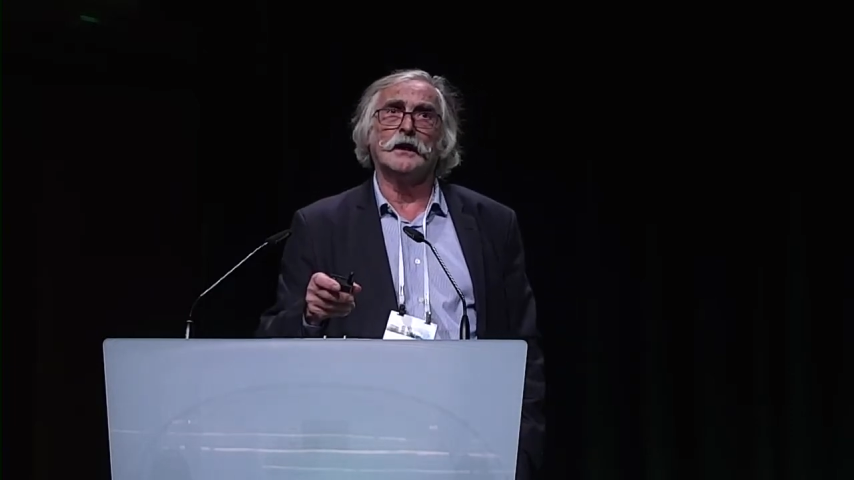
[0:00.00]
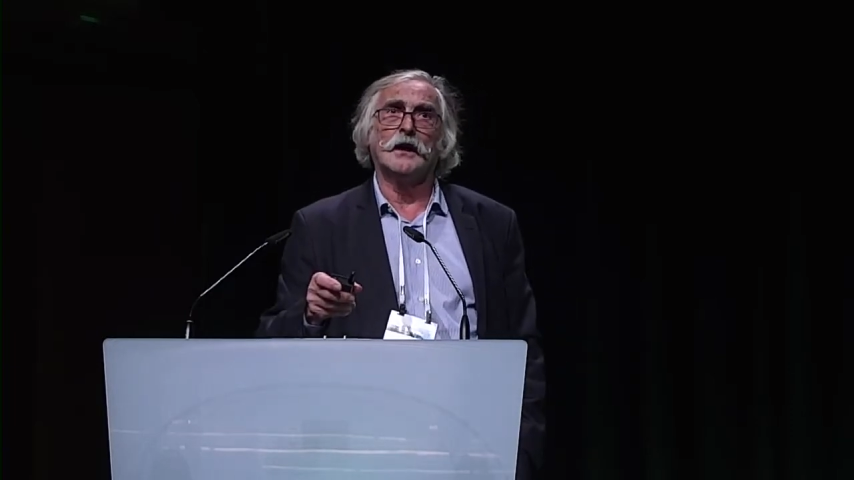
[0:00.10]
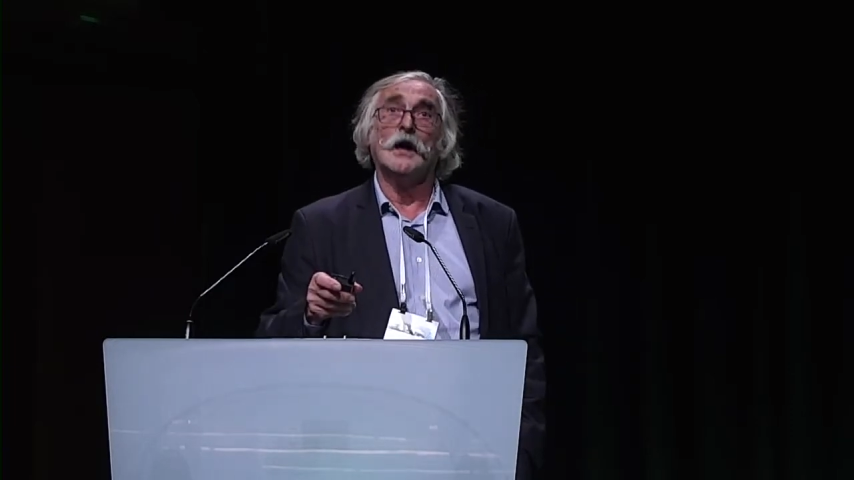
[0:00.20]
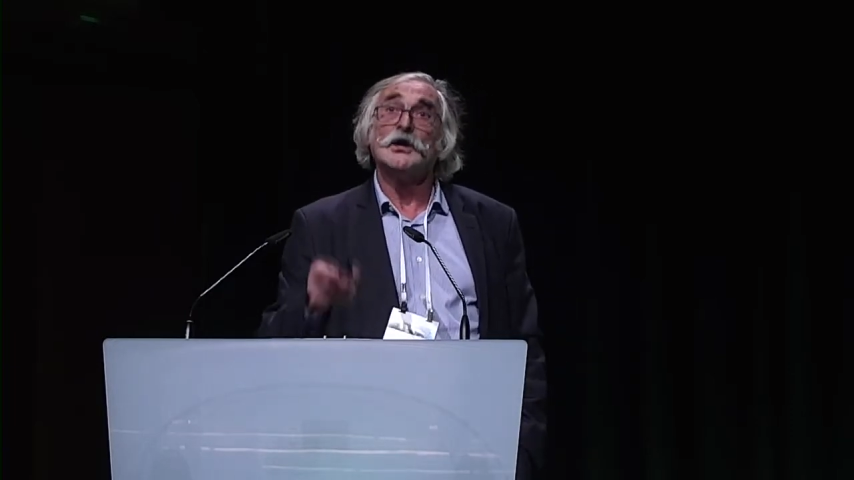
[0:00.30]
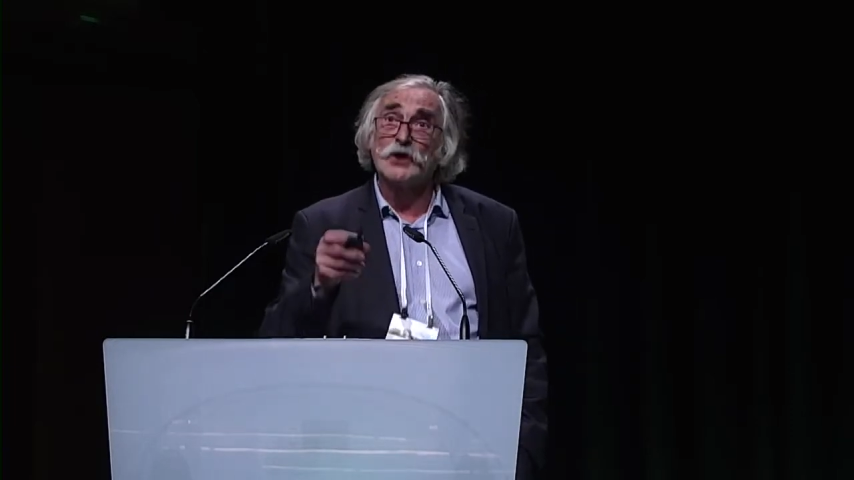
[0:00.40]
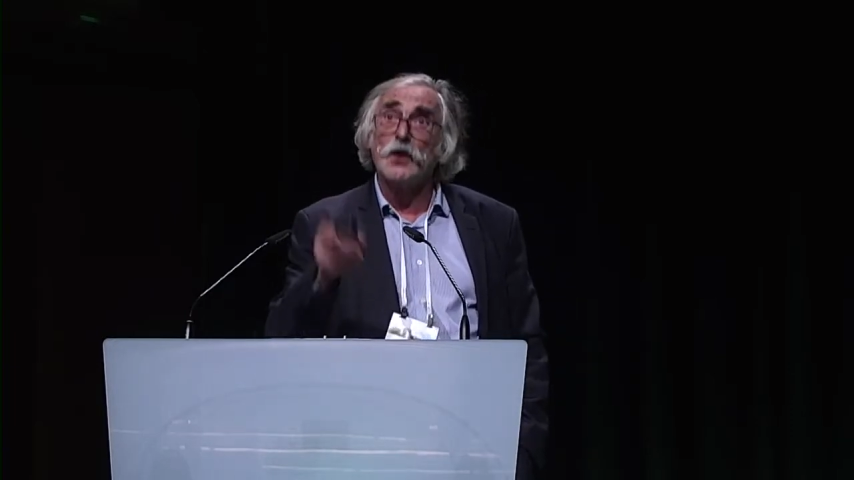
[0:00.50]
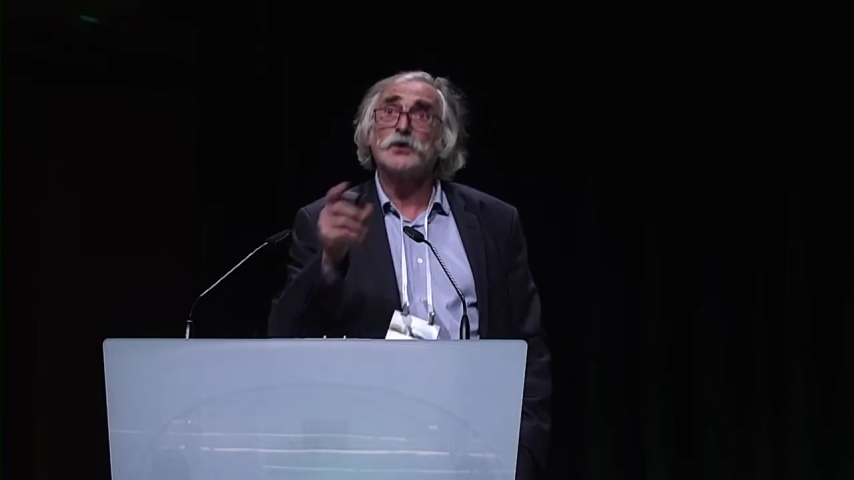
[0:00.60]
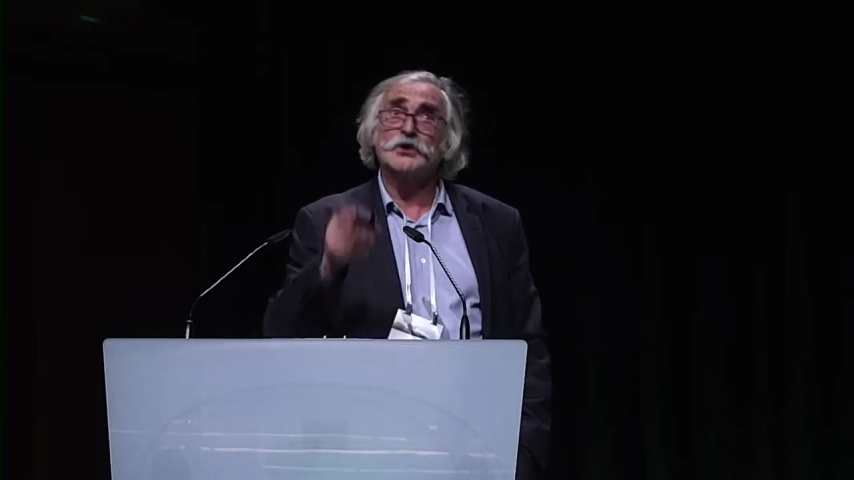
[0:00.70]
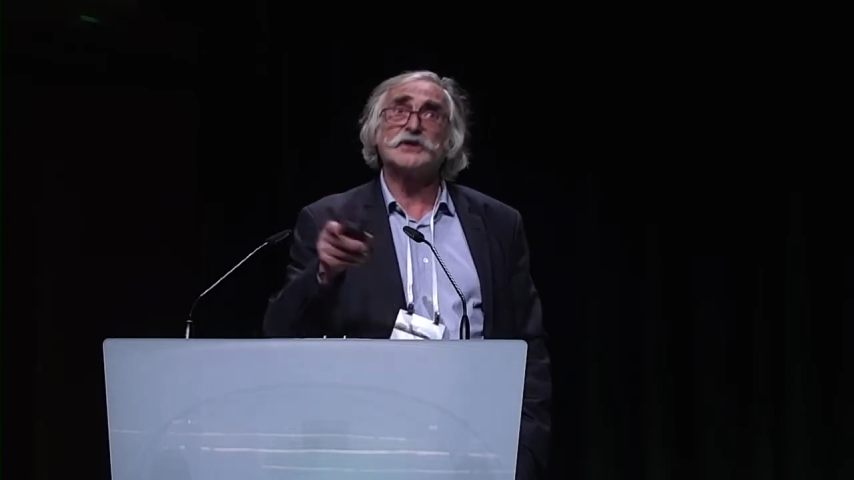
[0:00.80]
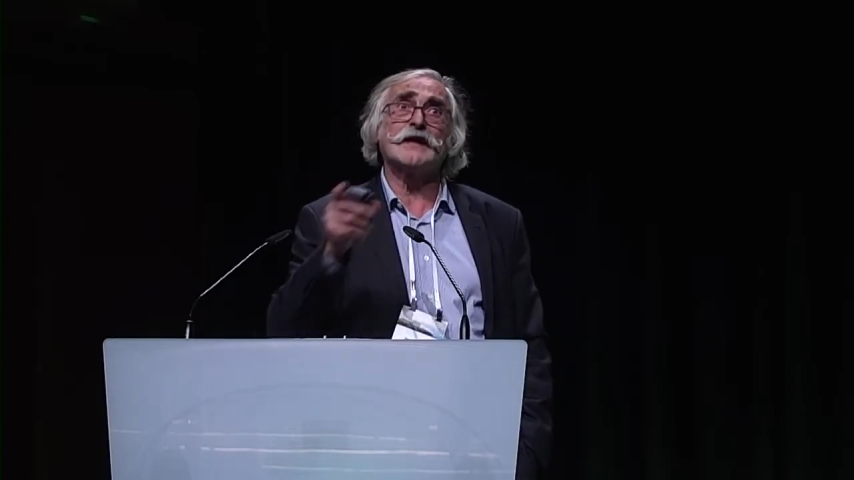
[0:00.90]
So the
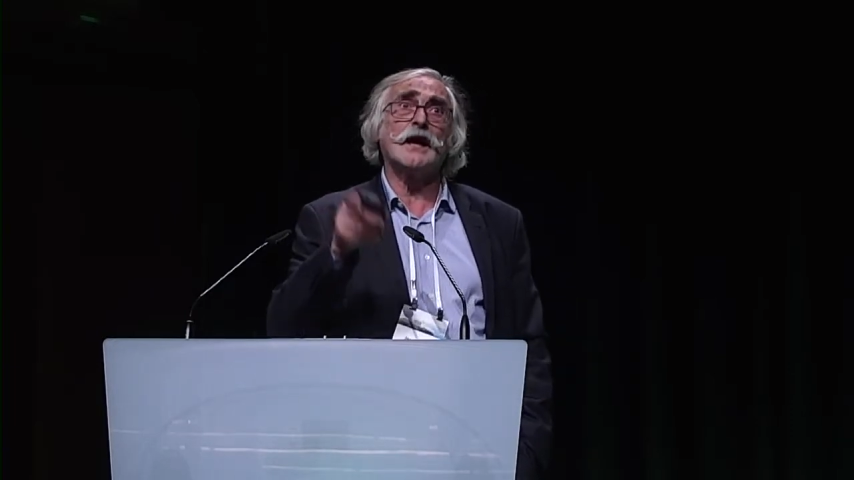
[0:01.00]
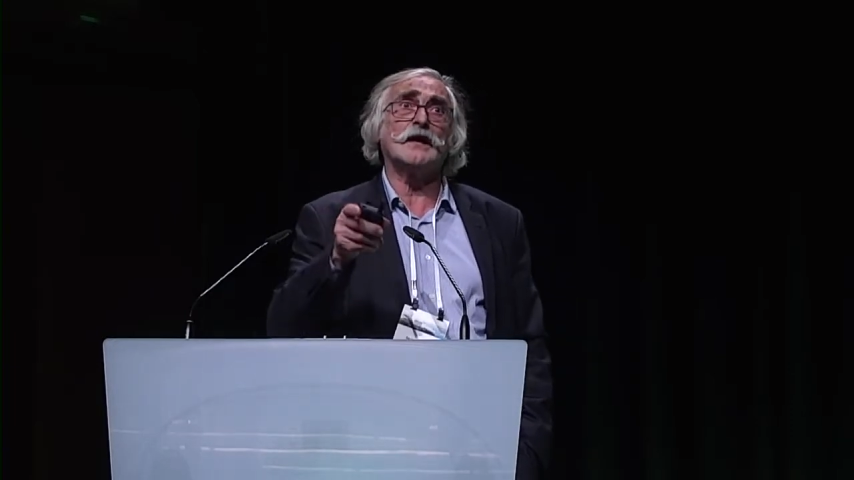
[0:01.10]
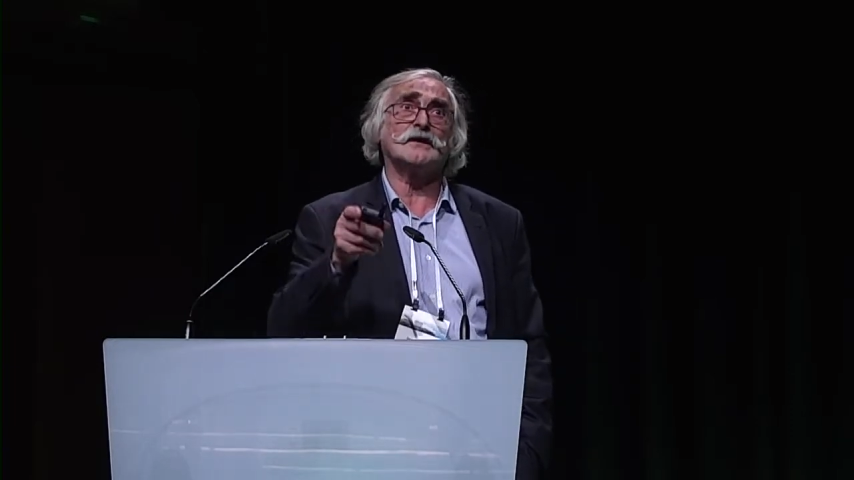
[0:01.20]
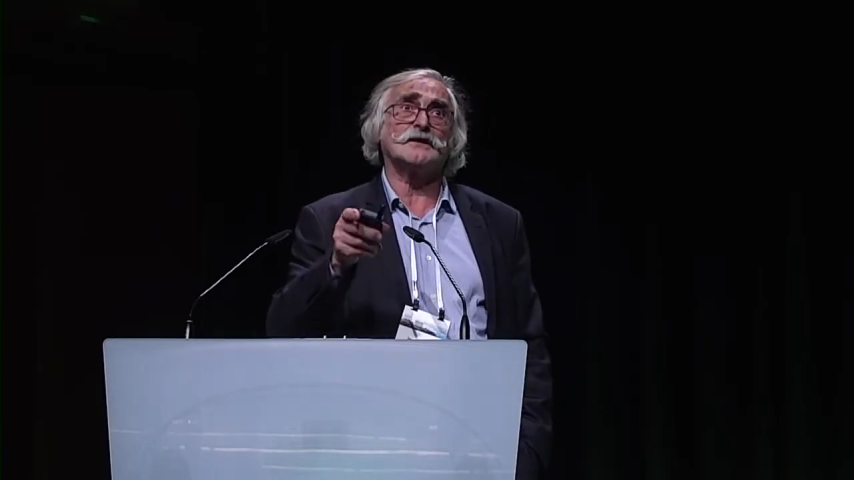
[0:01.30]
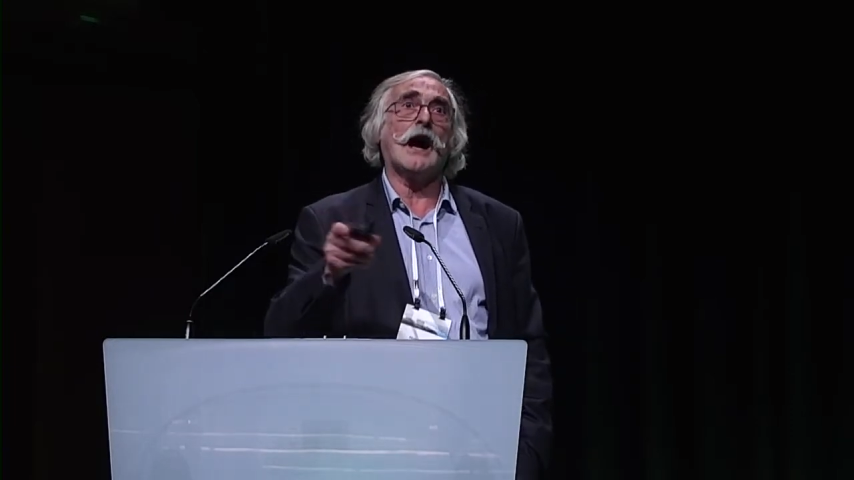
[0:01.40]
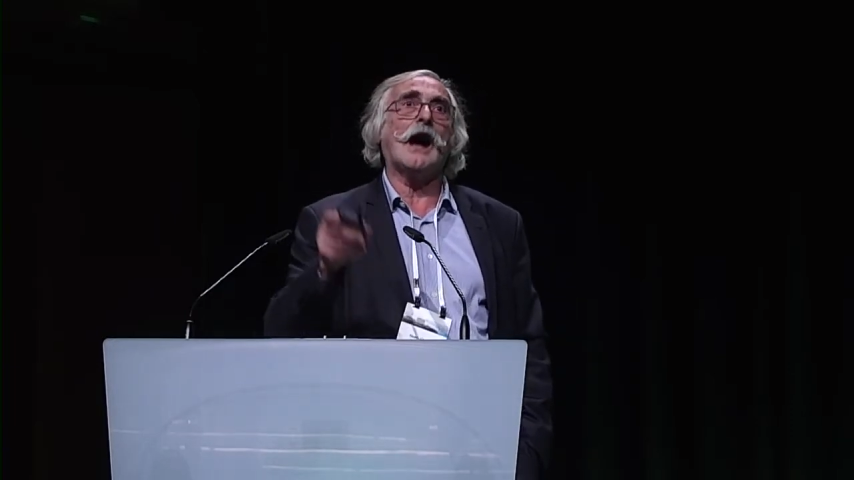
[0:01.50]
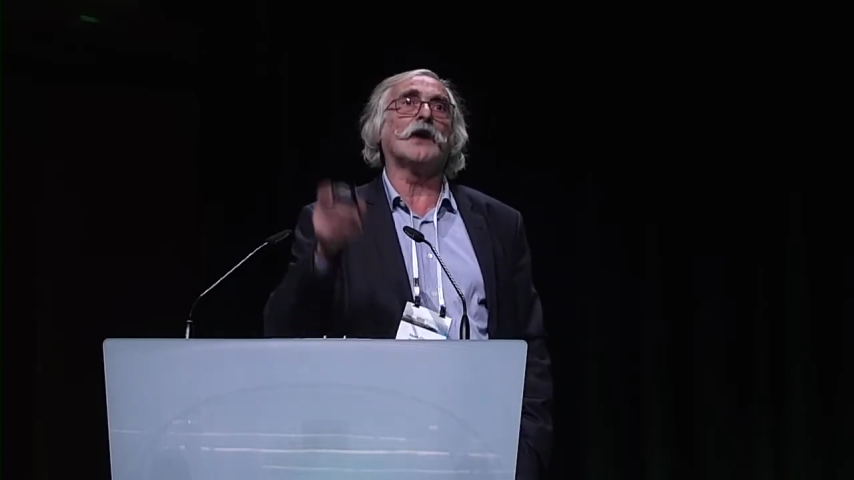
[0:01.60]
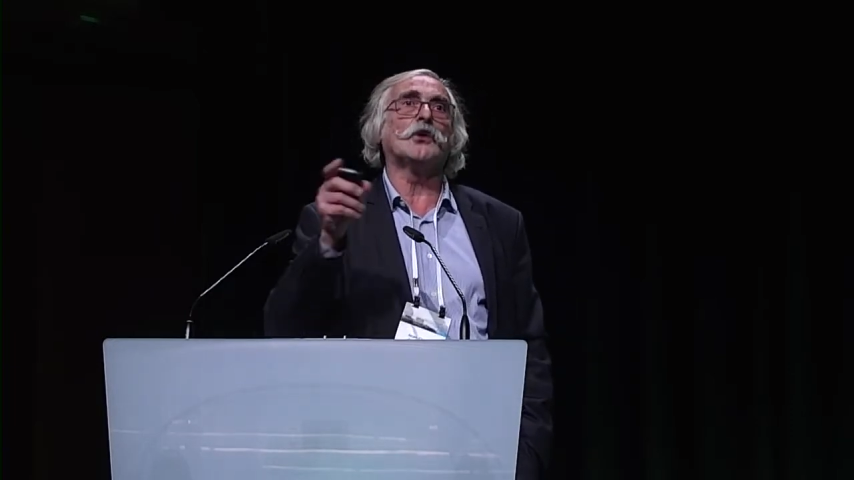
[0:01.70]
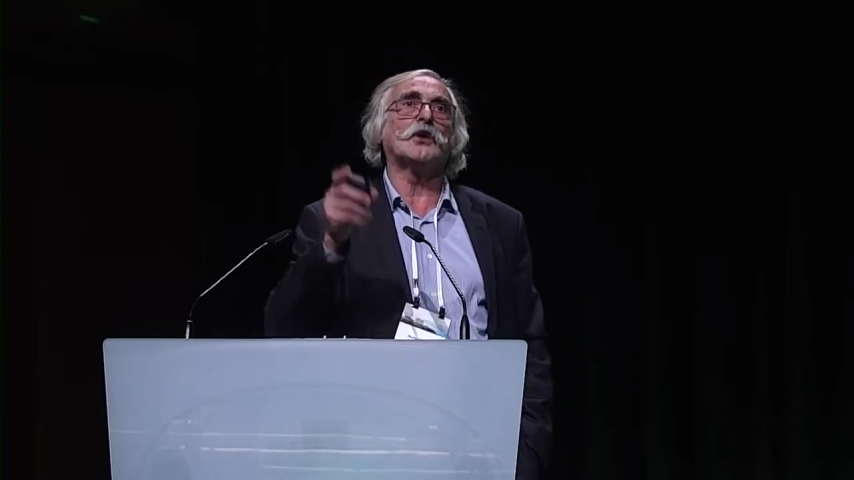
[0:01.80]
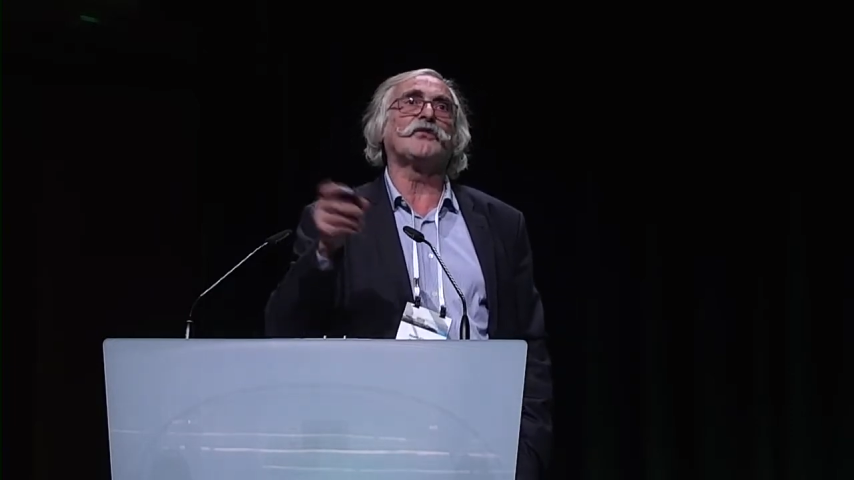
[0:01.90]
cells are
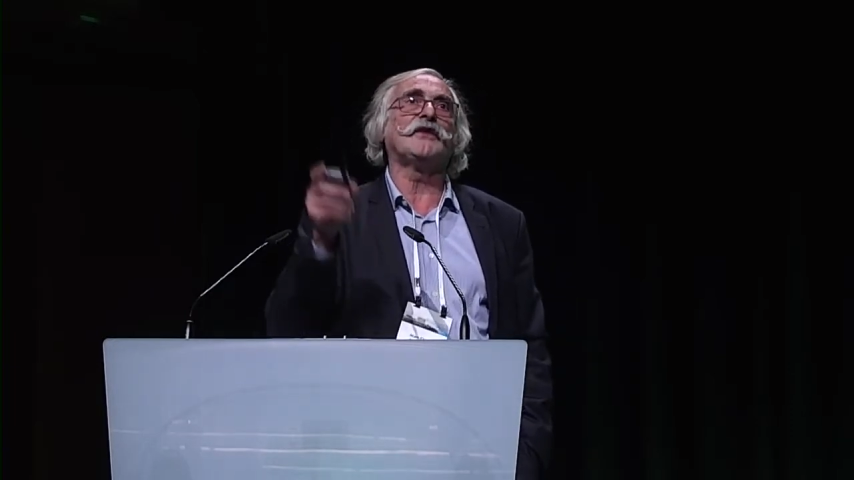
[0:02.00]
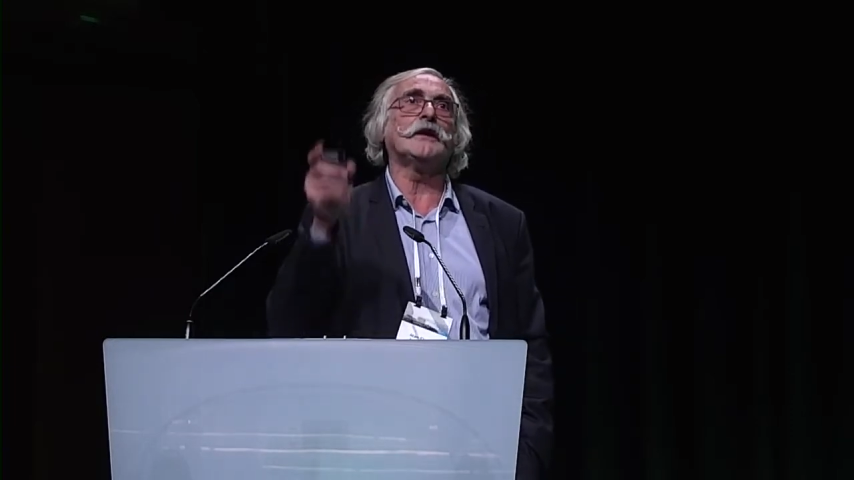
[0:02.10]
not the